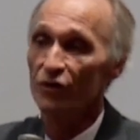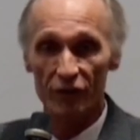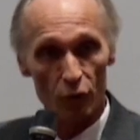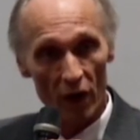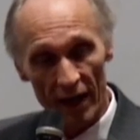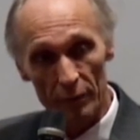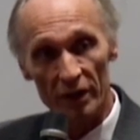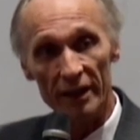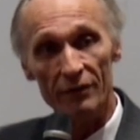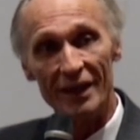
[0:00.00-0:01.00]
That's why I
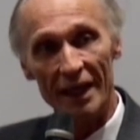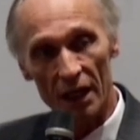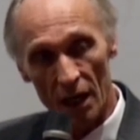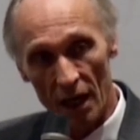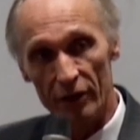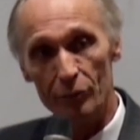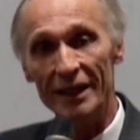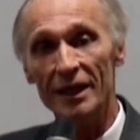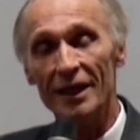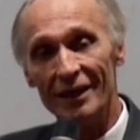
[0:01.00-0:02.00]
believe the
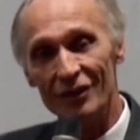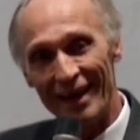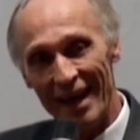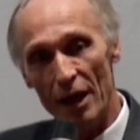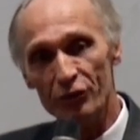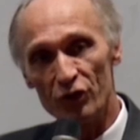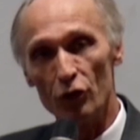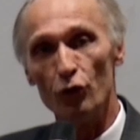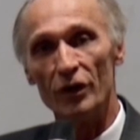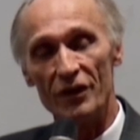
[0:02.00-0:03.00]
economy is
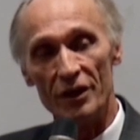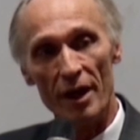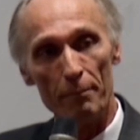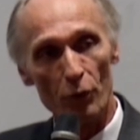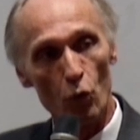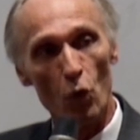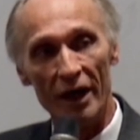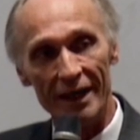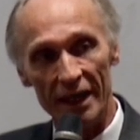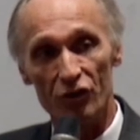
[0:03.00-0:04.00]
absolutely the number
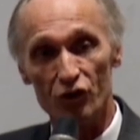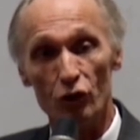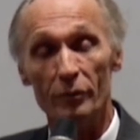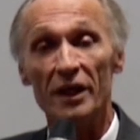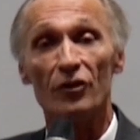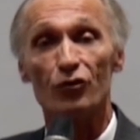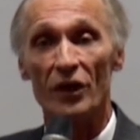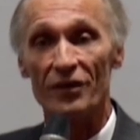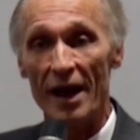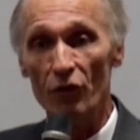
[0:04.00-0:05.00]
one issue, because
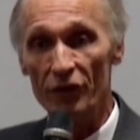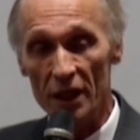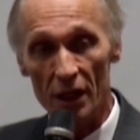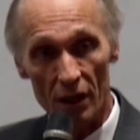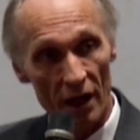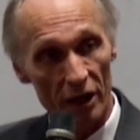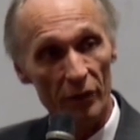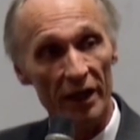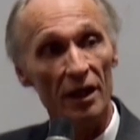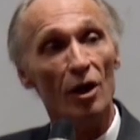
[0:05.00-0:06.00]
without the
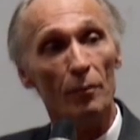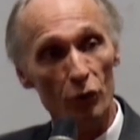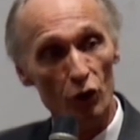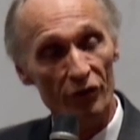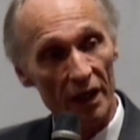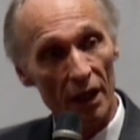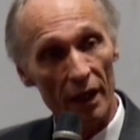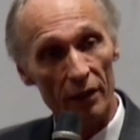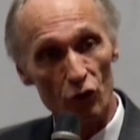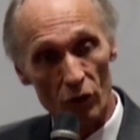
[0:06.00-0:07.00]
economy moving
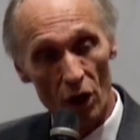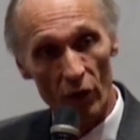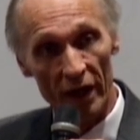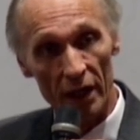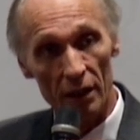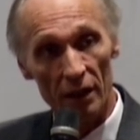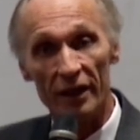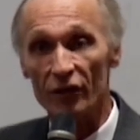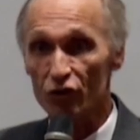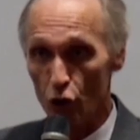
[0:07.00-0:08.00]
and growing,
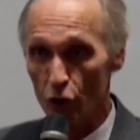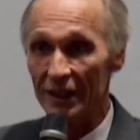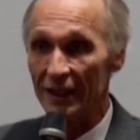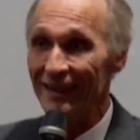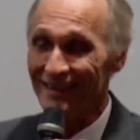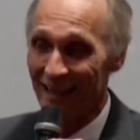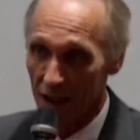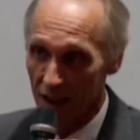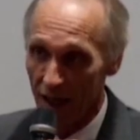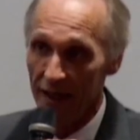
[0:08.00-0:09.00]
and is currently
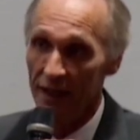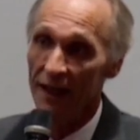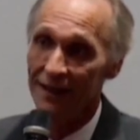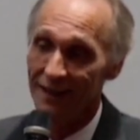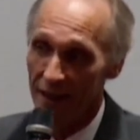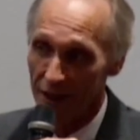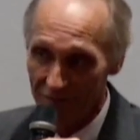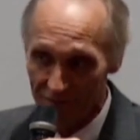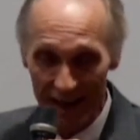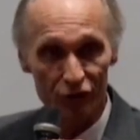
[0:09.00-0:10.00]
declining and getting
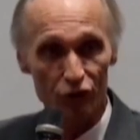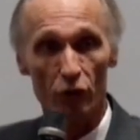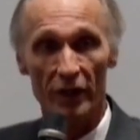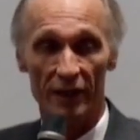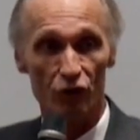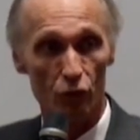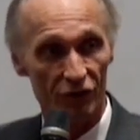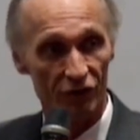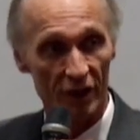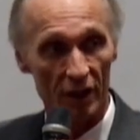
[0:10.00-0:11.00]
faster into
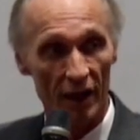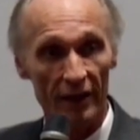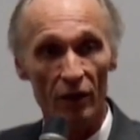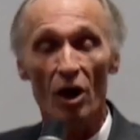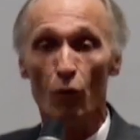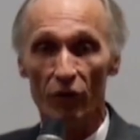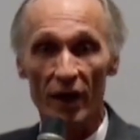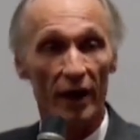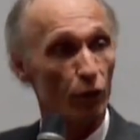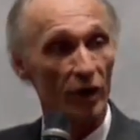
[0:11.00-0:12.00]
its decline, we've
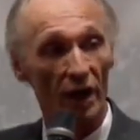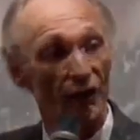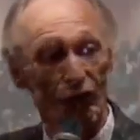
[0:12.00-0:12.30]
got to realize